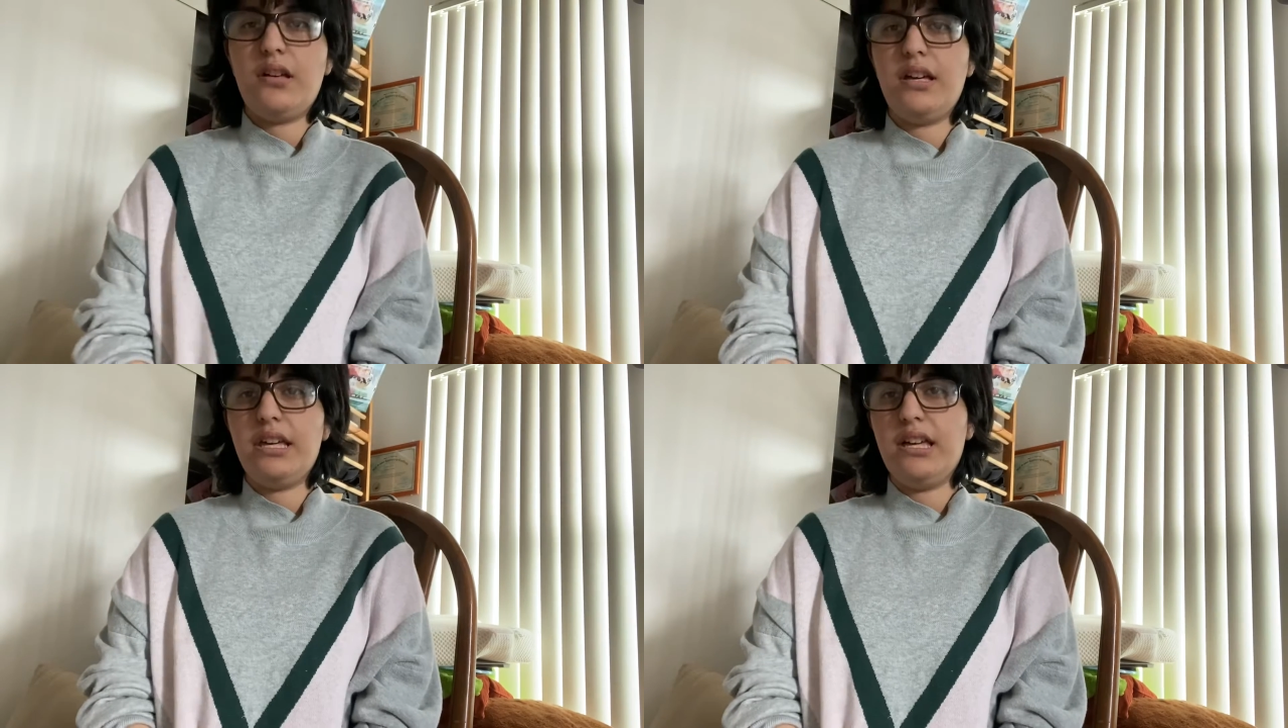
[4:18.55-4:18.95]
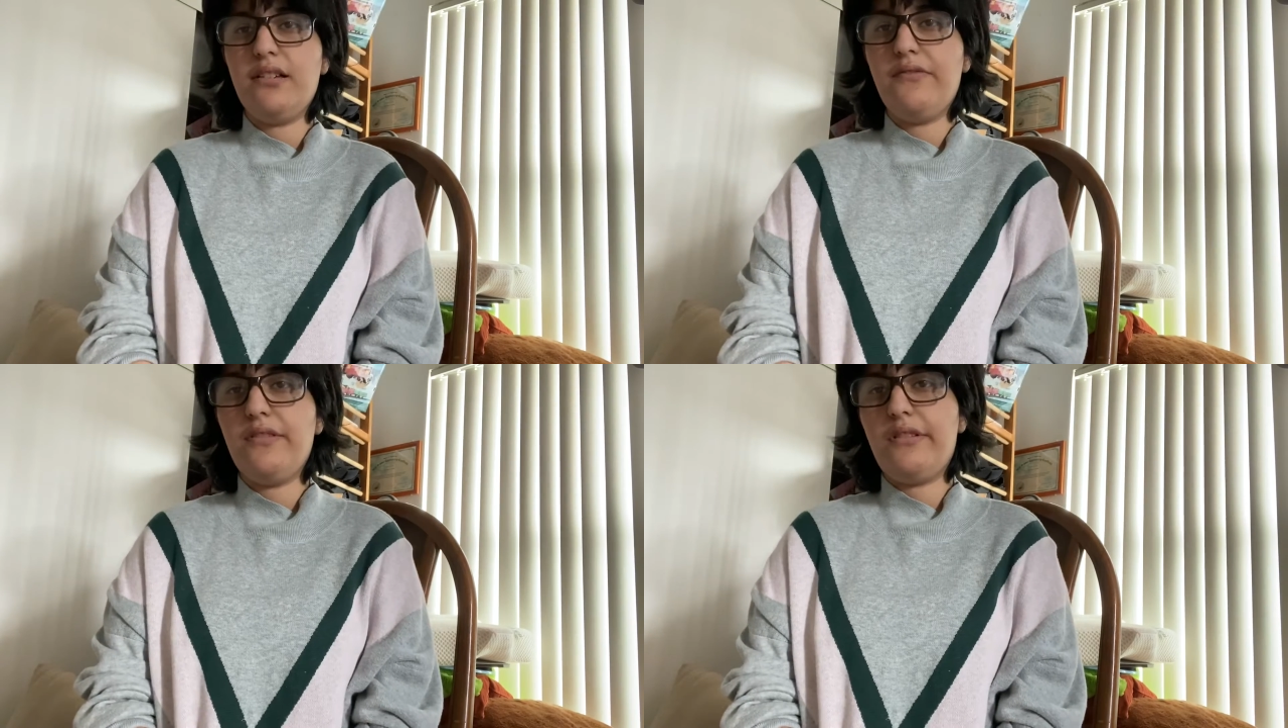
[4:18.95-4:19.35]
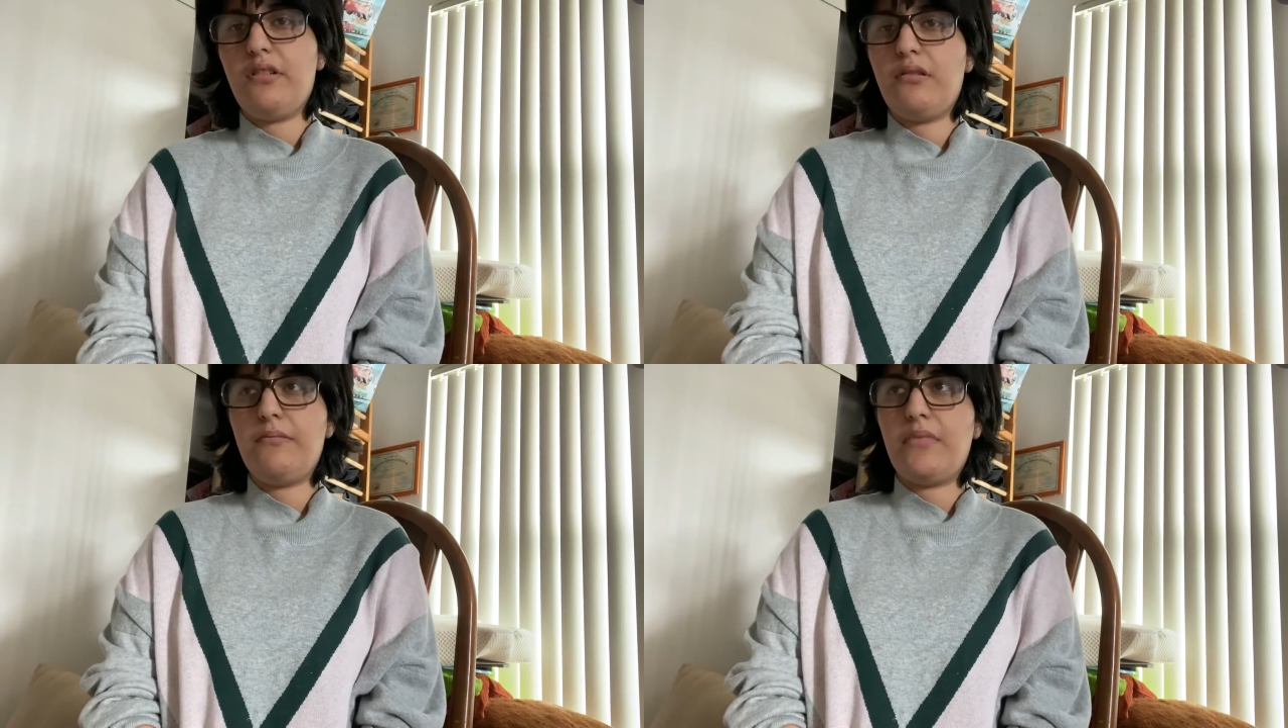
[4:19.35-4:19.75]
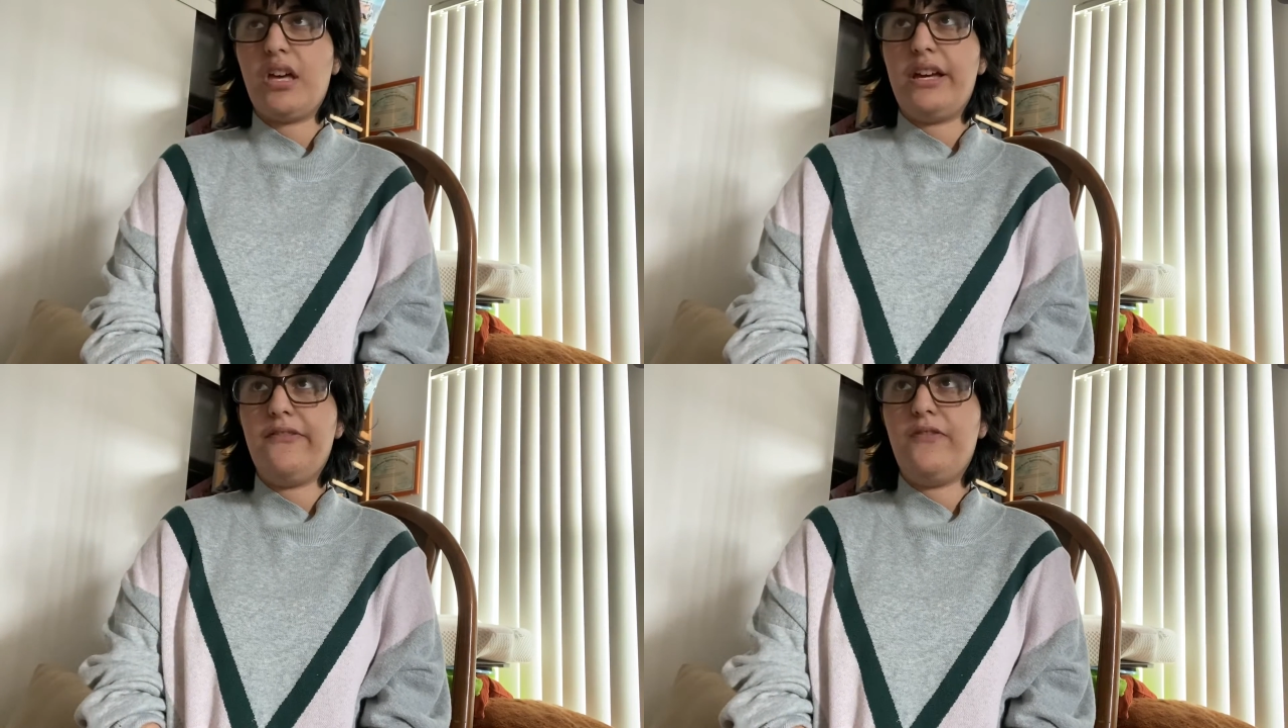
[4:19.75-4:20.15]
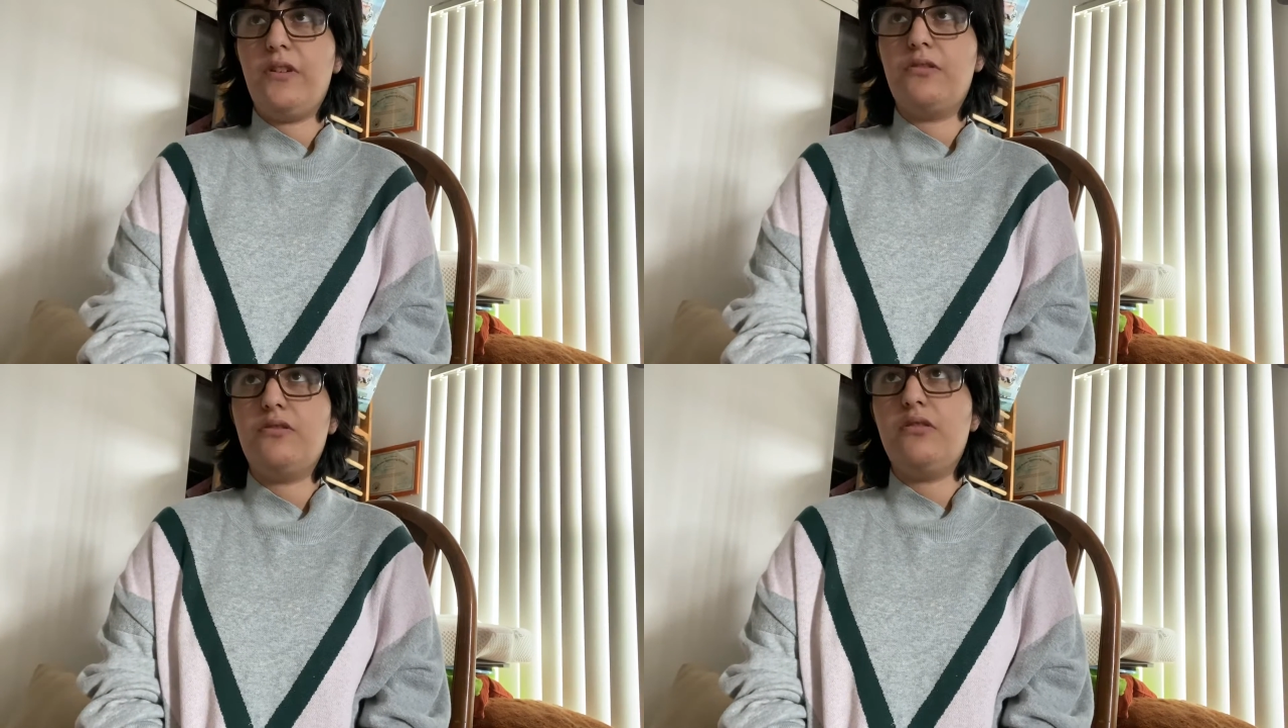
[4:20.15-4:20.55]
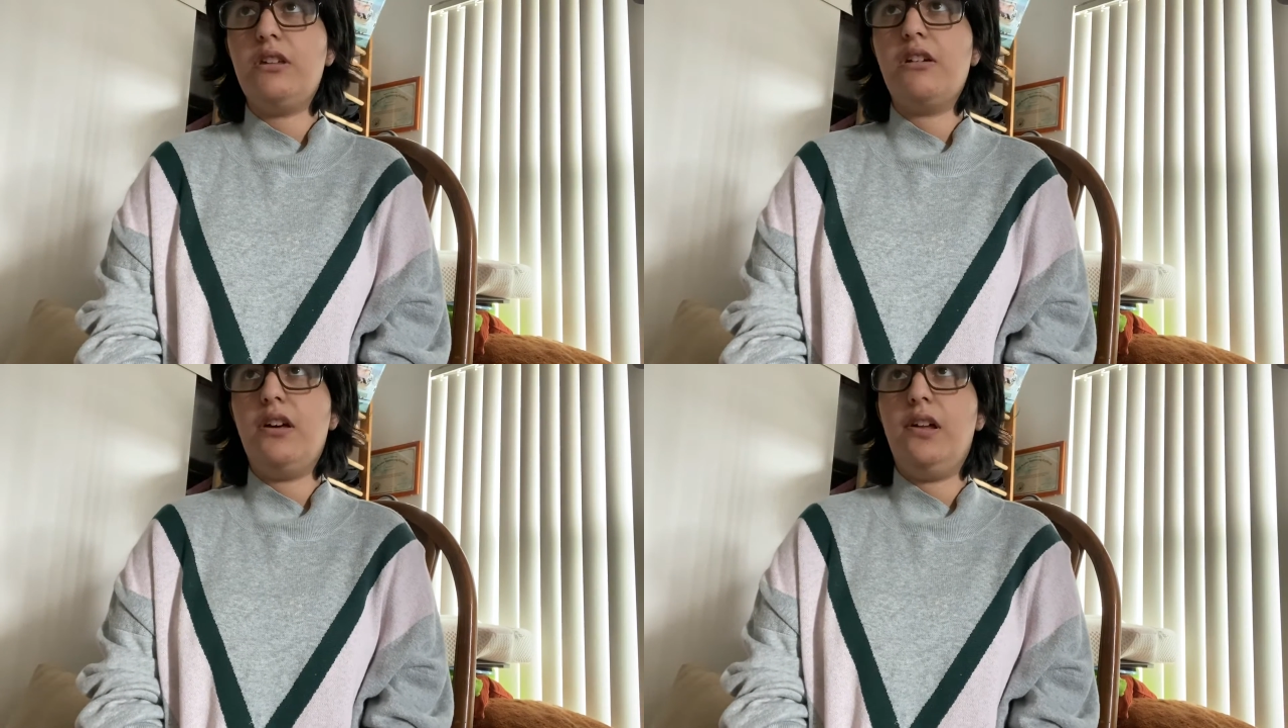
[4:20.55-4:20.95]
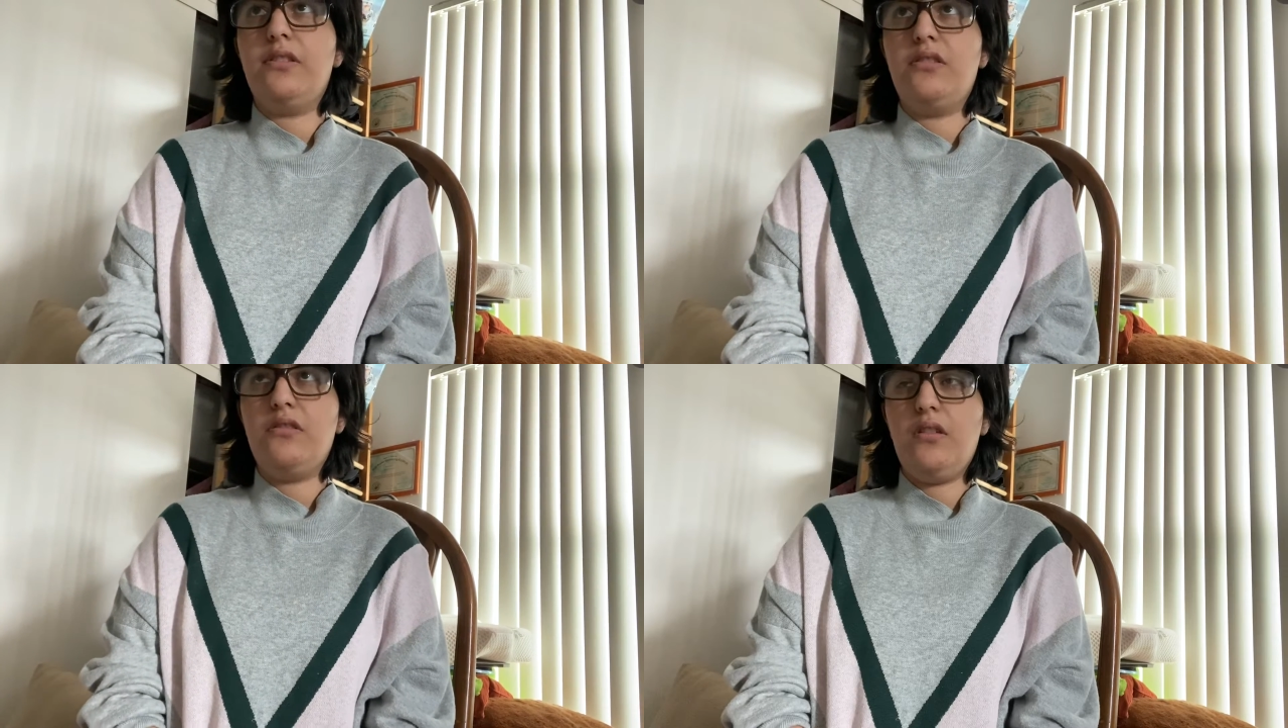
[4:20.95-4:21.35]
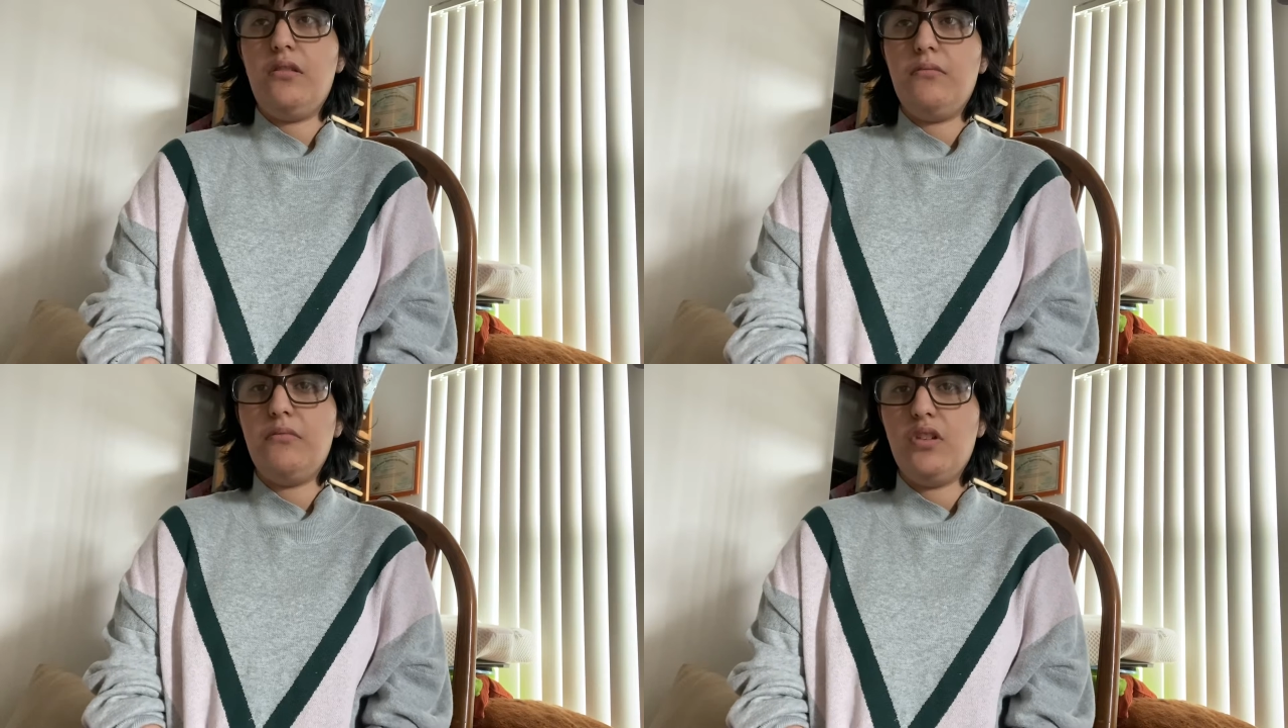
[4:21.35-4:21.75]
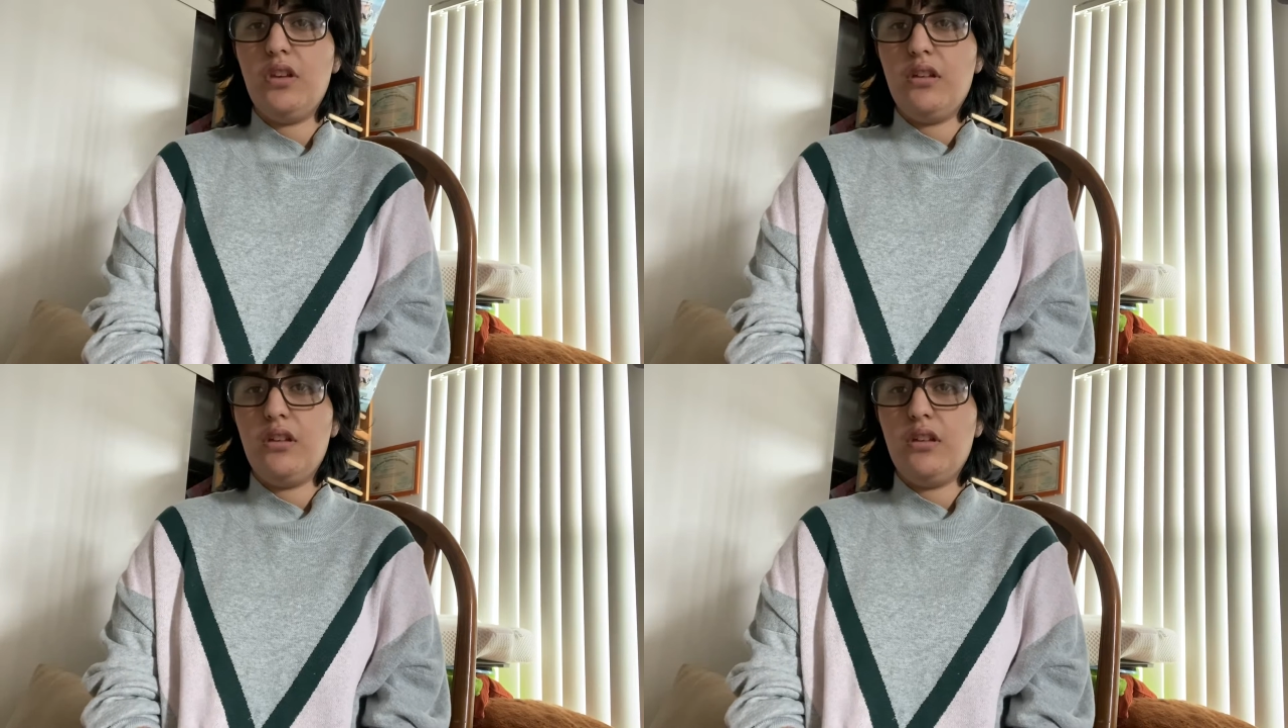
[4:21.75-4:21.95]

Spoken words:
I have high functioning autism